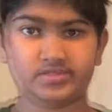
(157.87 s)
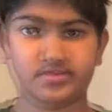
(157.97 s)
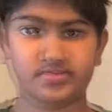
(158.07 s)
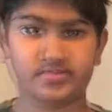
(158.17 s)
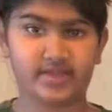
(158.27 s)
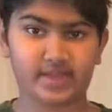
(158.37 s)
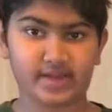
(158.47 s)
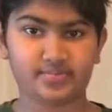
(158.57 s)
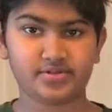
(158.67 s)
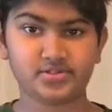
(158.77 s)
Peeled my
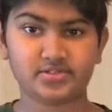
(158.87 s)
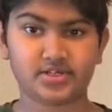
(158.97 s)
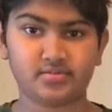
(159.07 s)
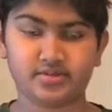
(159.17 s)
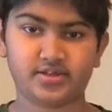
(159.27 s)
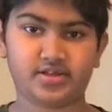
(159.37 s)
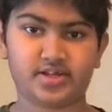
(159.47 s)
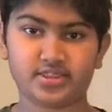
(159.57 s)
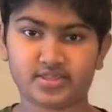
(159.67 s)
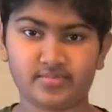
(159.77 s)
apples, now I'm going to
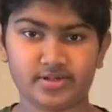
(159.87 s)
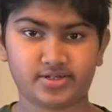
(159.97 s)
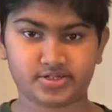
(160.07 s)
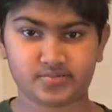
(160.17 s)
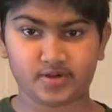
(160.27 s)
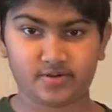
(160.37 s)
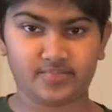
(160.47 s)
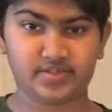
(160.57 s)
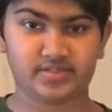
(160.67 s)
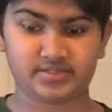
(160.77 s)
cut them into small
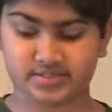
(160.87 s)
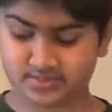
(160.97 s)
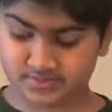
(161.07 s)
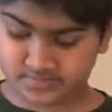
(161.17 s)
pieces.